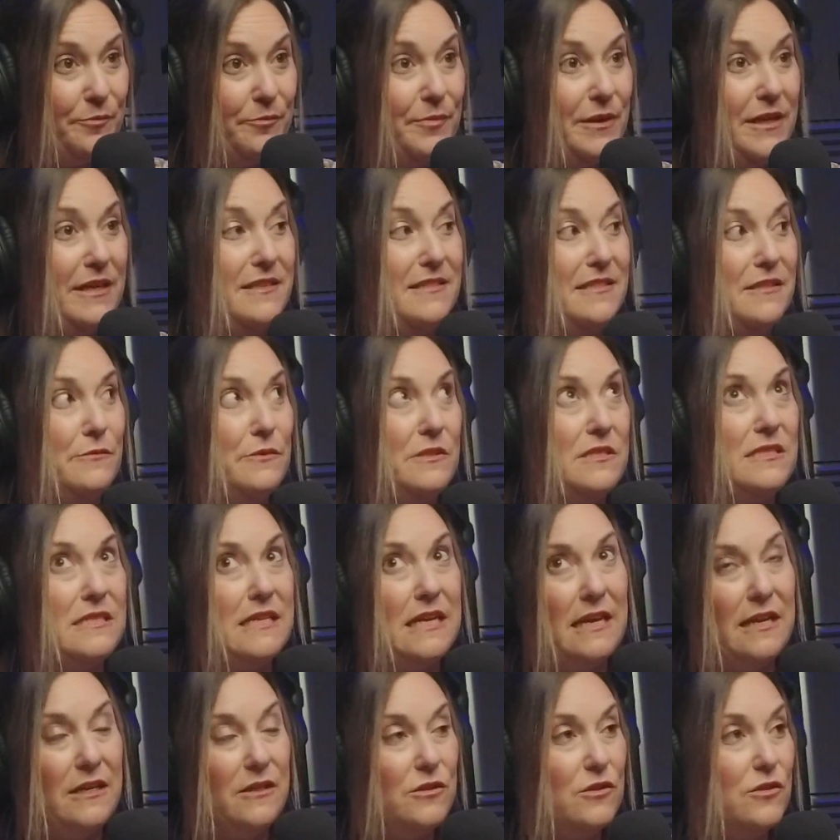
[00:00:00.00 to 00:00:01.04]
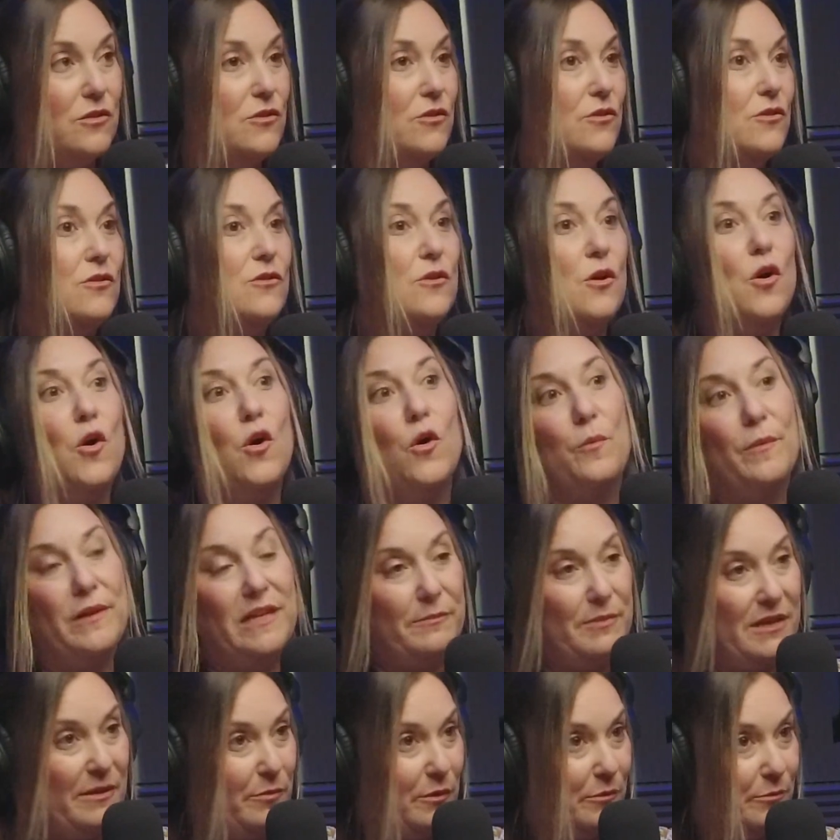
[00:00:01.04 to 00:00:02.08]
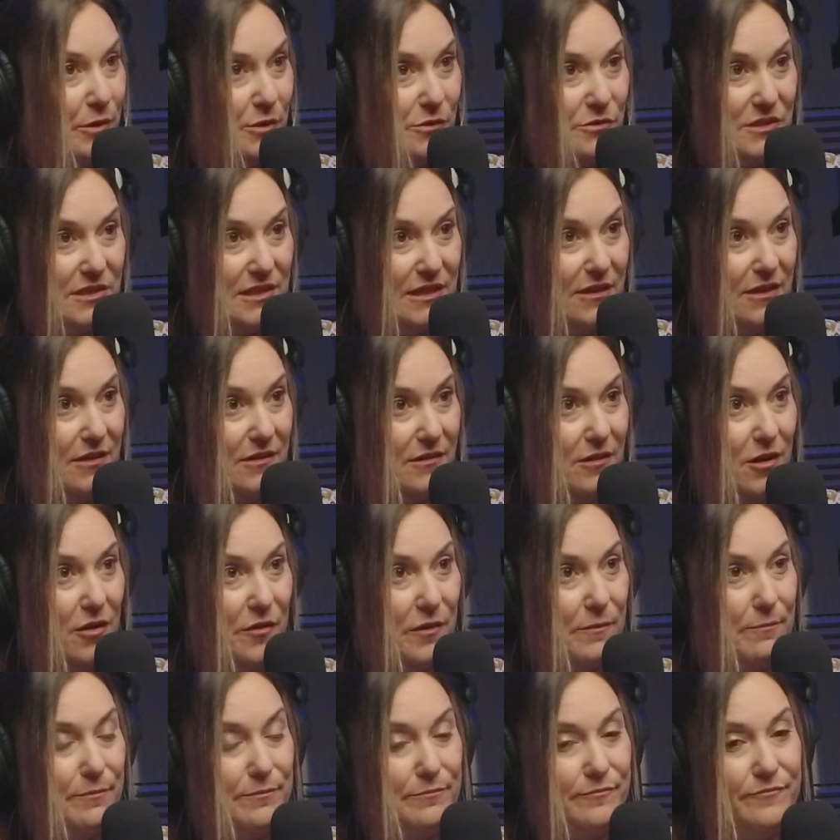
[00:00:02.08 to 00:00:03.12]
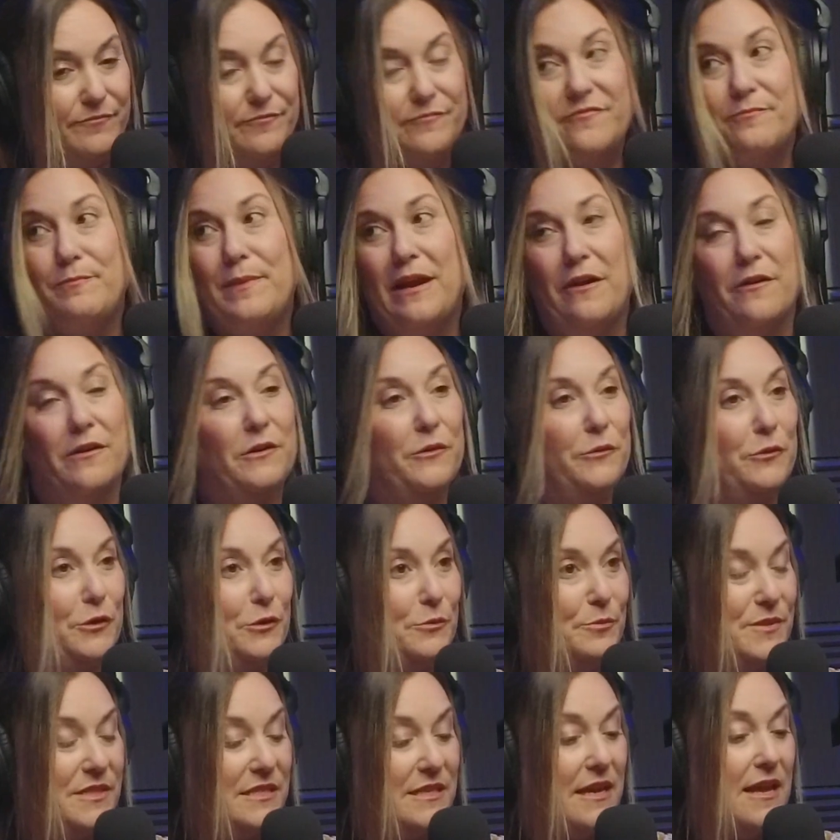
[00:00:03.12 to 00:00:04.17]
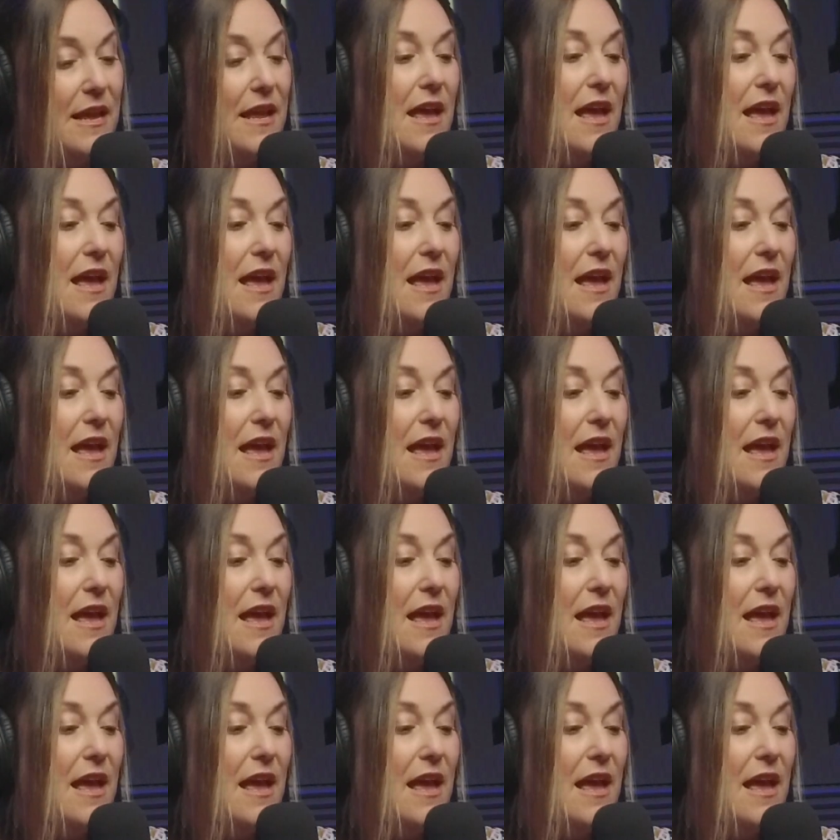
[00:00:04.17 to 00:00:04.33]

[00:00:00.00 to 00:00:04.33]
because I was seeing so many people posting on all the parent groups.